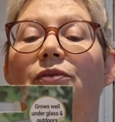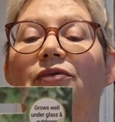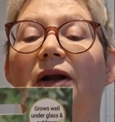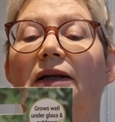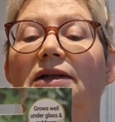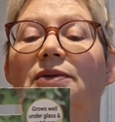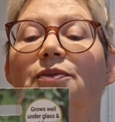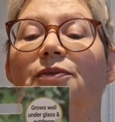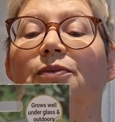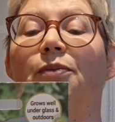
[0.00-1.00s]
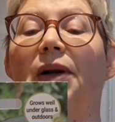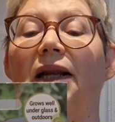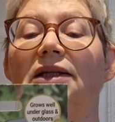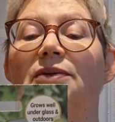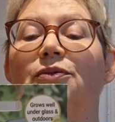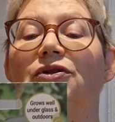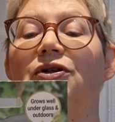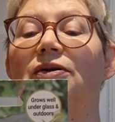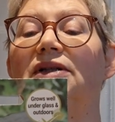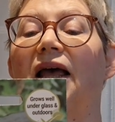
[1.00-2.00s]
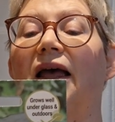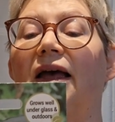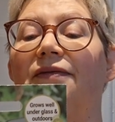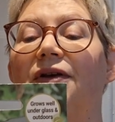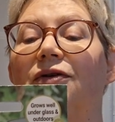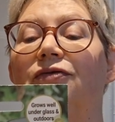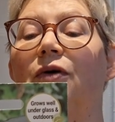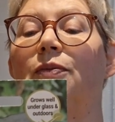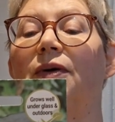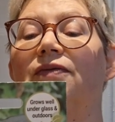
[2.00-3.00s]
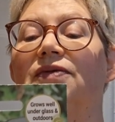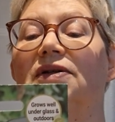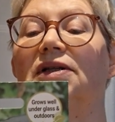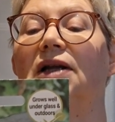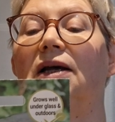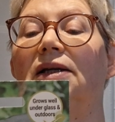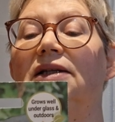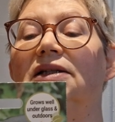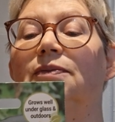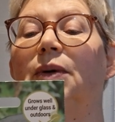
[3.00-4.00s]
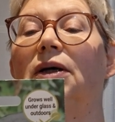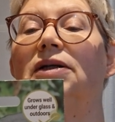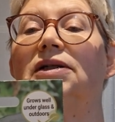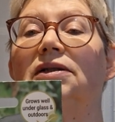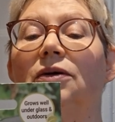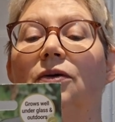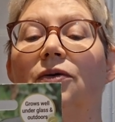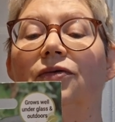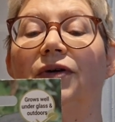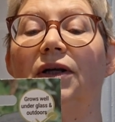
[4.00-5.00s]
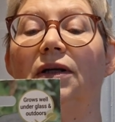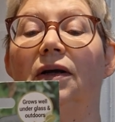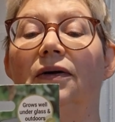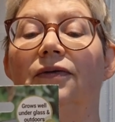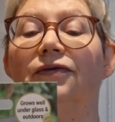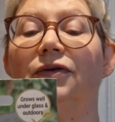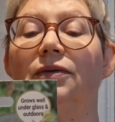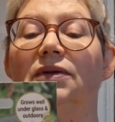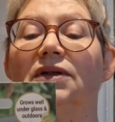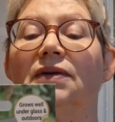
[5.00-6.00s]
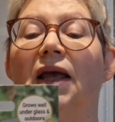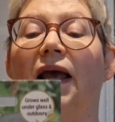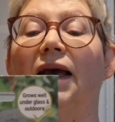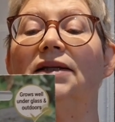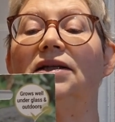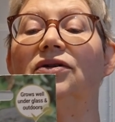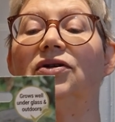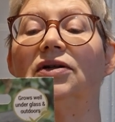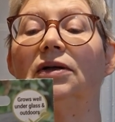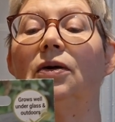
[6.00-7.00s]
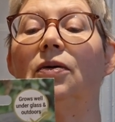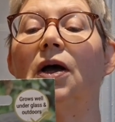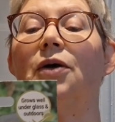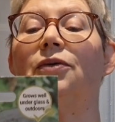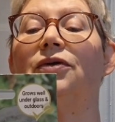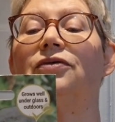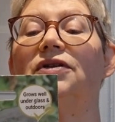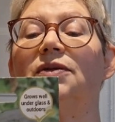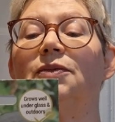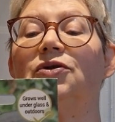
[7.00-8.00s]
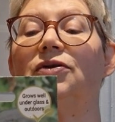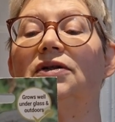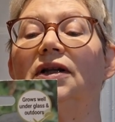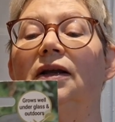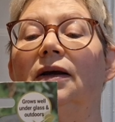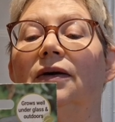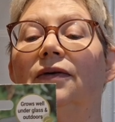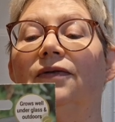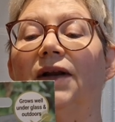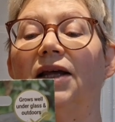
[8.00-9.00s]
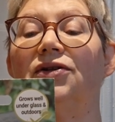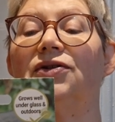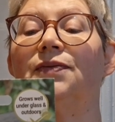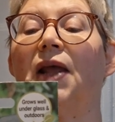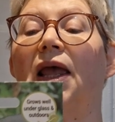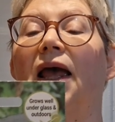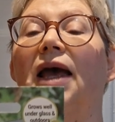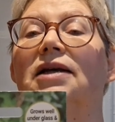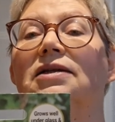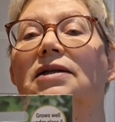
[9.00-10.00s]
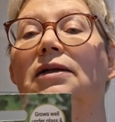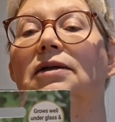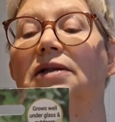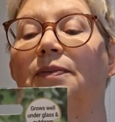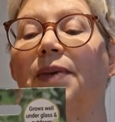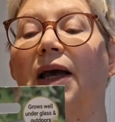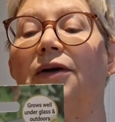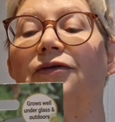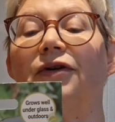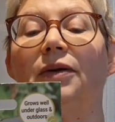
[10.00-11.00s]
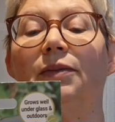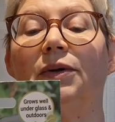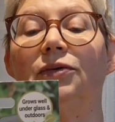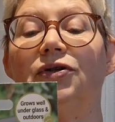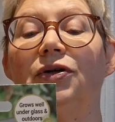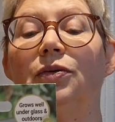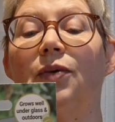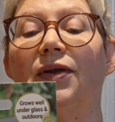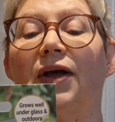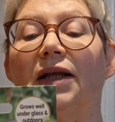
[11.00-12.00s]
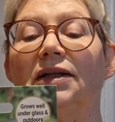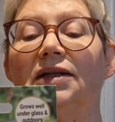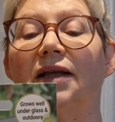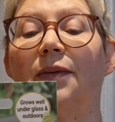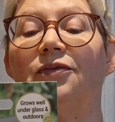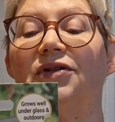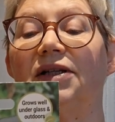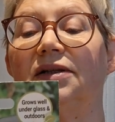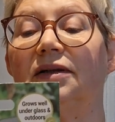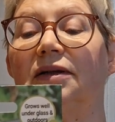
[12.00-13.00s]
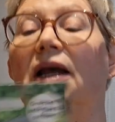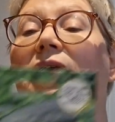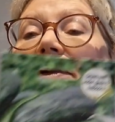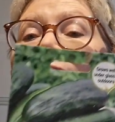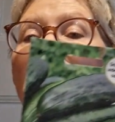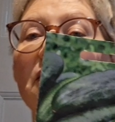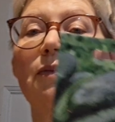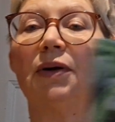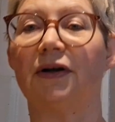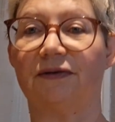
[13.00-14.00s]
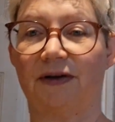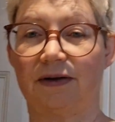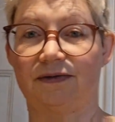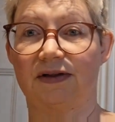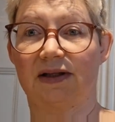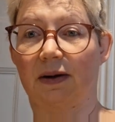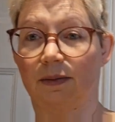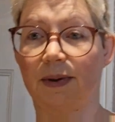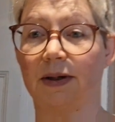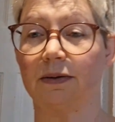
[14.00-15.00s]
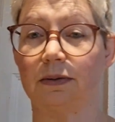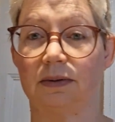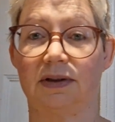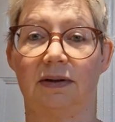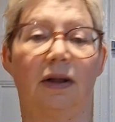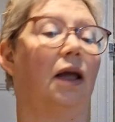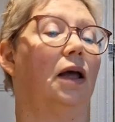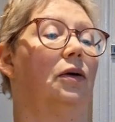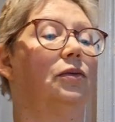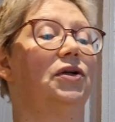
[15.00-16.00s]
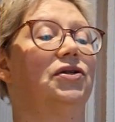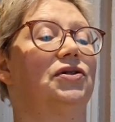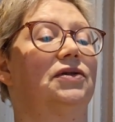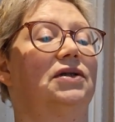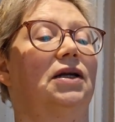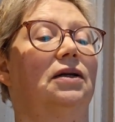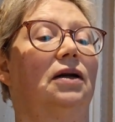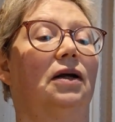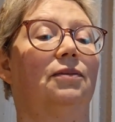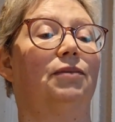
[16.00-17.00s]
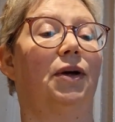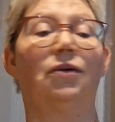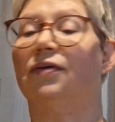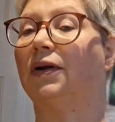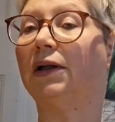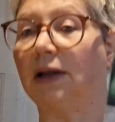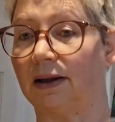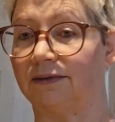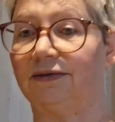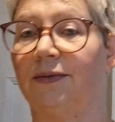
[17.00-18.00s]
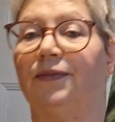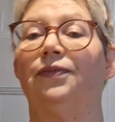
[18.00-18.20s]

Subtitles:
Plants produce a heavy crop of slightly spined dark green fruits, 8 inches long, with crisp, juicy flesh. Excellent powdery, mildew, weather and scab resistant. These are perfect for sour pickles, which Dan and I both love.